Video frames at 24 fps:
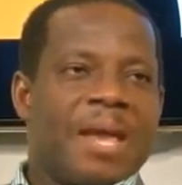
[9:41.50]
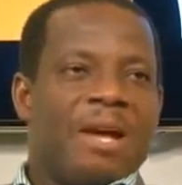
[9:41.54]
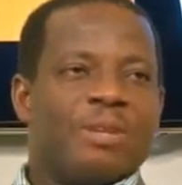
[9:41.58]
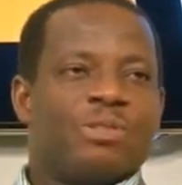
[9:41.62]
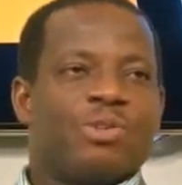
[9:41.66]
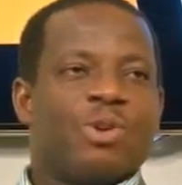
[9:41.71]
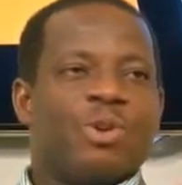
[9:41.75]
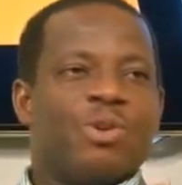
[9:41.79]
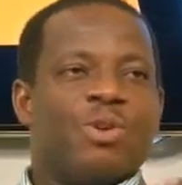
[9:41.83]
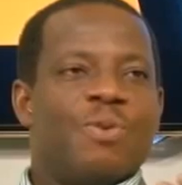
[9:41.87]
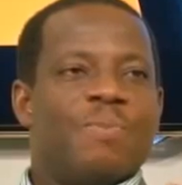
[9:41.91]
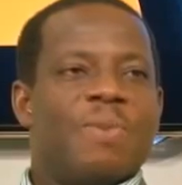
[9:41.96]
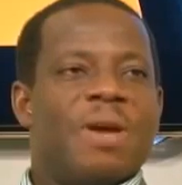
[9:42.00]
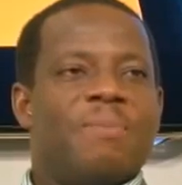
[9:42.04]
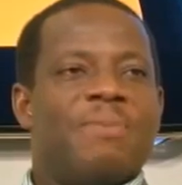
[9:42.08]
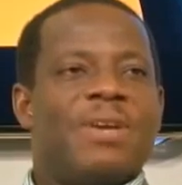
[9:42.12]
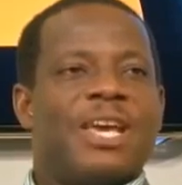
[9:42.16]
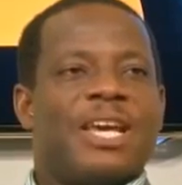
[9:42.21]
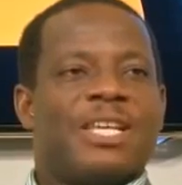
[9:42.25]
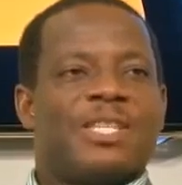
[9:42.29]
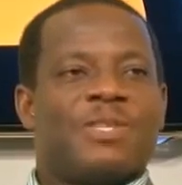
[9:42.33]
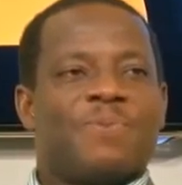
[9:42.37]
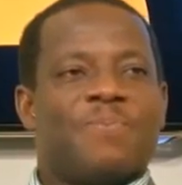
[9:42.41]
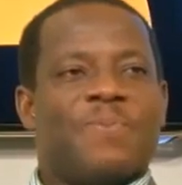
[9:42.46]
And so you may be
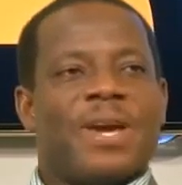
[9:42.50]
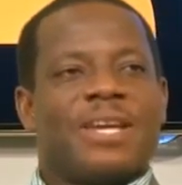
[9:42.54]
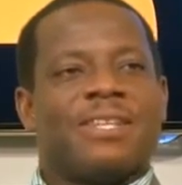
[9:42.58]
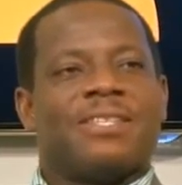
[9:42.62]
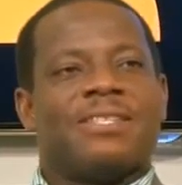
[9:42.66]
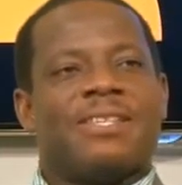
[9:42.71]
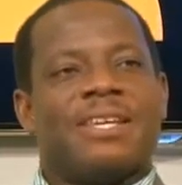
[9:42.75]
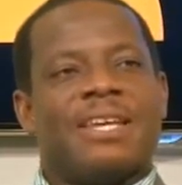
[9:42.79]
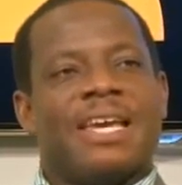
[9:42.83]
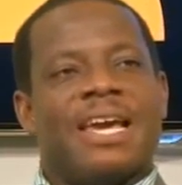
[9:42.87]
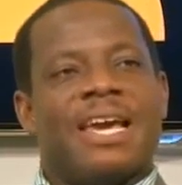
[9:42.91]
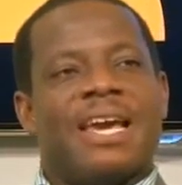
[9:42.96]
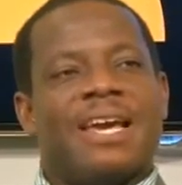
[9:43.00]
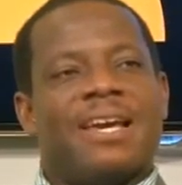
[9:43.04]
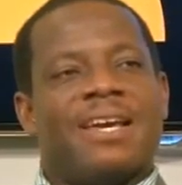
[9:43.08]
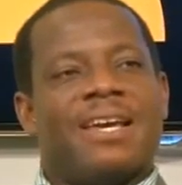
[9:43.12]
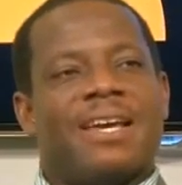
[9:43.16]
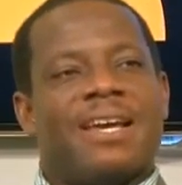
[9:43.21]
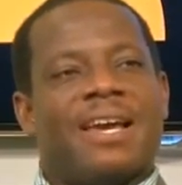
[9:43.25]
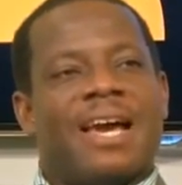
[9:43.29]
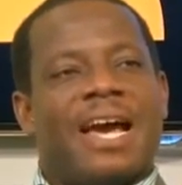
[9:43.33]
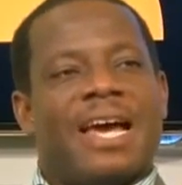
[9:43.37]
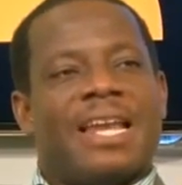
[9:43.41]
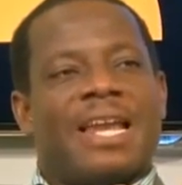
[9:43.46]
expecting
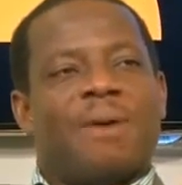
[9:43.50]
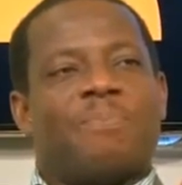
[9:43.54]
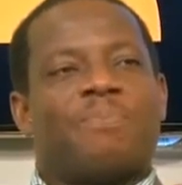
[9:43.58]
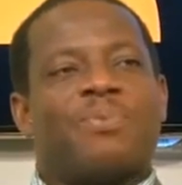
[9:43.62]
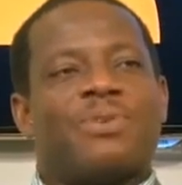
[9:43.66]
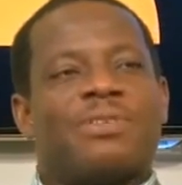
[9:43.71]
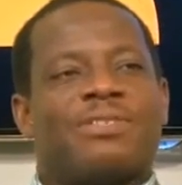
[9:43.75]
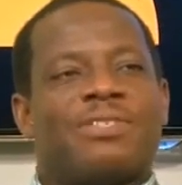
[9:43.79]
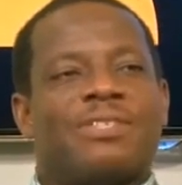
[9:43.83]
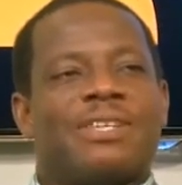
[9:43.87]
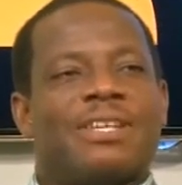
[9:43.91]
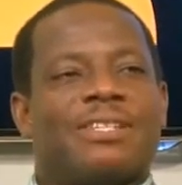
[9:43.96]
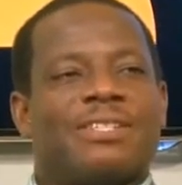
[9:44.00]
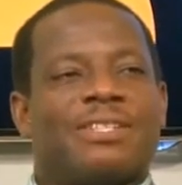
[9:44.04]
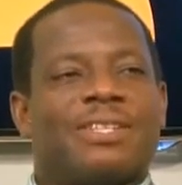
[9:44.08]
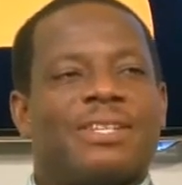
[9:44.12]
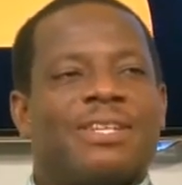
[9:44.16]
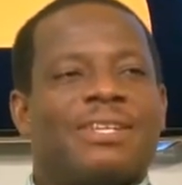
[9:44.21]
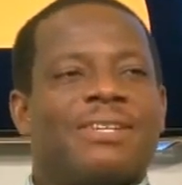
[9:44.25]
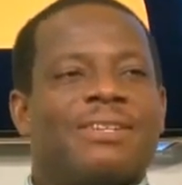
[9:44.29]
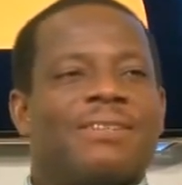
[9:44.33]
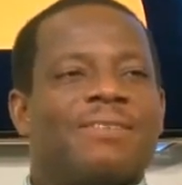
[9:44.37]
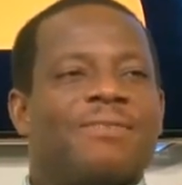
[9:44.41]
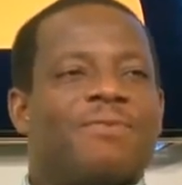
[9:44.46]
an
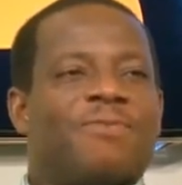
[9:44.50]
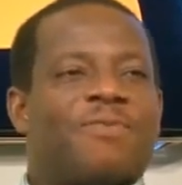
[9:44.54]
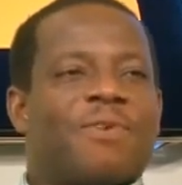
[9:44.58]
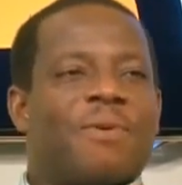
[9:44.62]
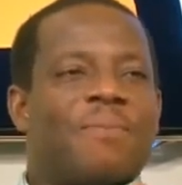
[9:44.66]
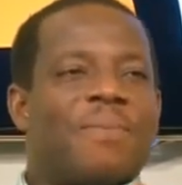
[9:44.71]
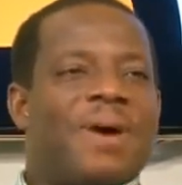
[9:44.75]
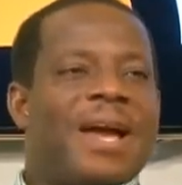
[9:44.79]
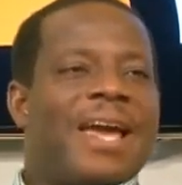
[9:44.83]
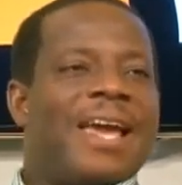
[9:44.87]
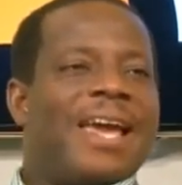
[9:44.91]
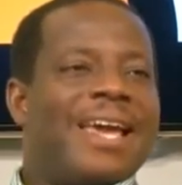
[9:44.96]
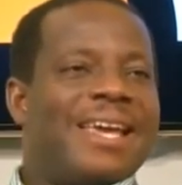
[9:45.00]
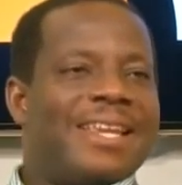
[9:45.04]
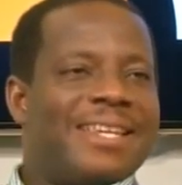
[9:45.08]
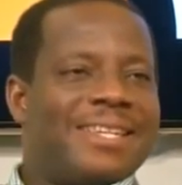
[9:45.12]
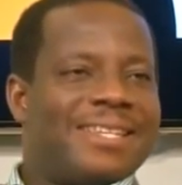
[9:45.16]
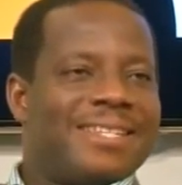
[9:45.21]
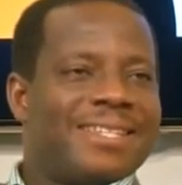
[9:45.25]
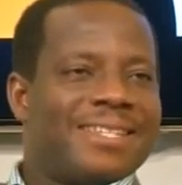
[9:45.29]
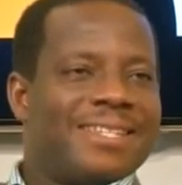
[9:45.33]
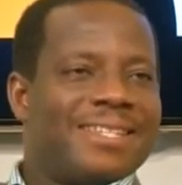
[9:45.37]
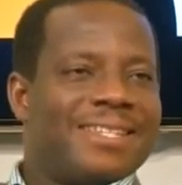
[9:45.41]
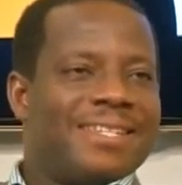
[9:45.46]
appreciation from my
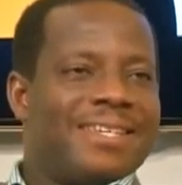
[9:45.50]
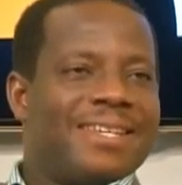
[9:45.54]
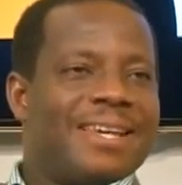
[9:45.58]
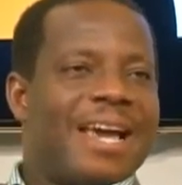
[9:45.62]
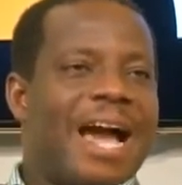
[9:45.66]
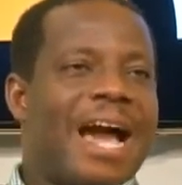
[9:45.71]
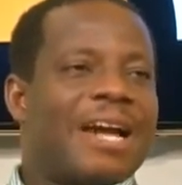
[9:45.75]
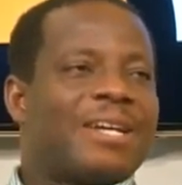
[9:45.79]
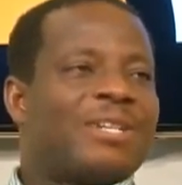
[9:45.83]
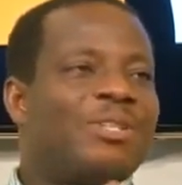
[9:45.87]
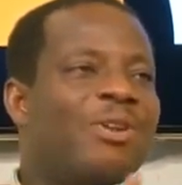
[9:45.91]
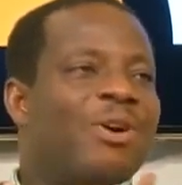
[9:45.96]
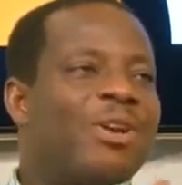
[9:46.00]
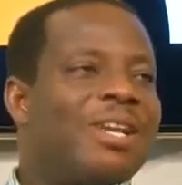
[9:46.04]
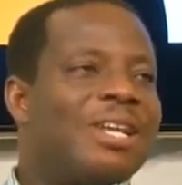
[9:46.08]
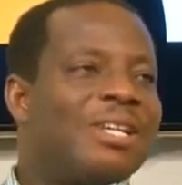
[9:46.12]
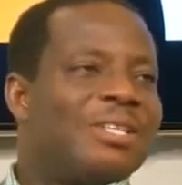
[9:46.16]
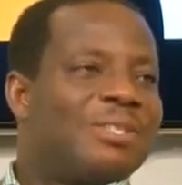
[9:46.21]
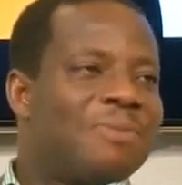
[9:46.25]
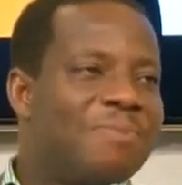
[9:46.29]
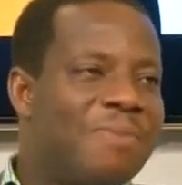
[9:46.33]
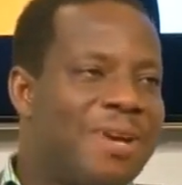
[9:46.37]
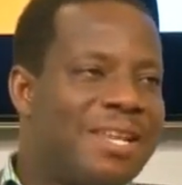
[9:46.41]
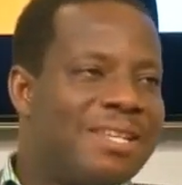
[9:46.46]
end,
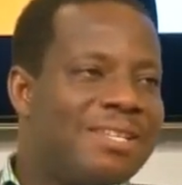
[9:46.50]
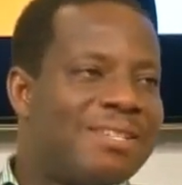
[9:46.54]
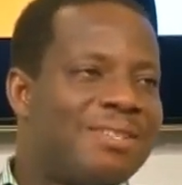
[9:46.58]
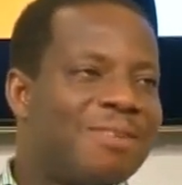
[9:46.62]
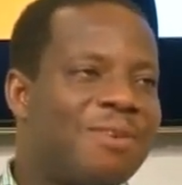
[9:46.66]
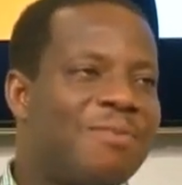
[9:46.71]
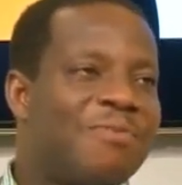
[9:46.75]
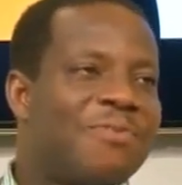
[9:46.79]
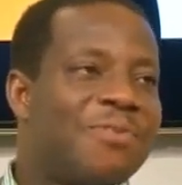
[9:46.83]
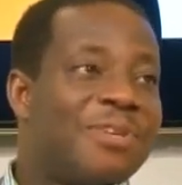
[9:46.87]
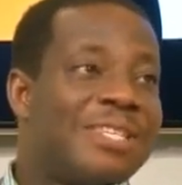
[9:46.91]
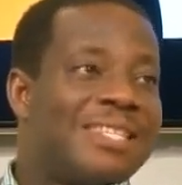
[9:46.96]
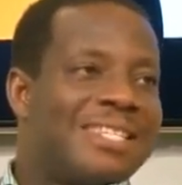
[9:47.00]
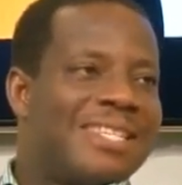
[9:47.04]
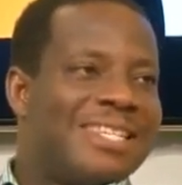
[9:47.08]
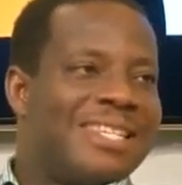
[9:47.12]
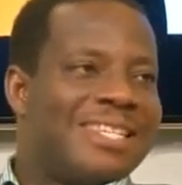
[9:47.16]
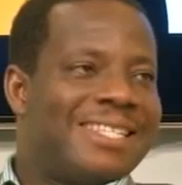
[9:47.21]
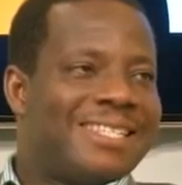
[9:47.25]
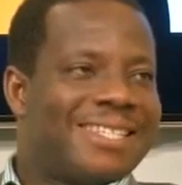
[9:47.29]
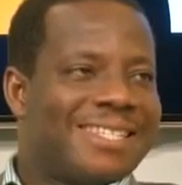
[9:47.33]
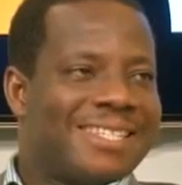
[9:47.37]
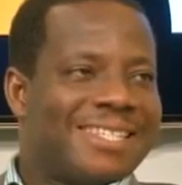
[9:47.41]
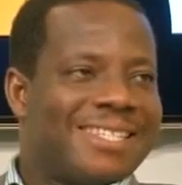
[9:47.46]
acknowledgement of
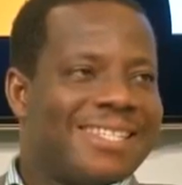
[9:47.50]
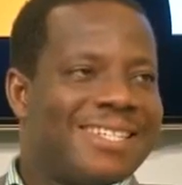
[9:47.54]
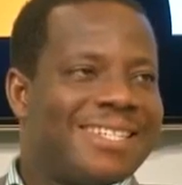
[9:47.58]
receipt.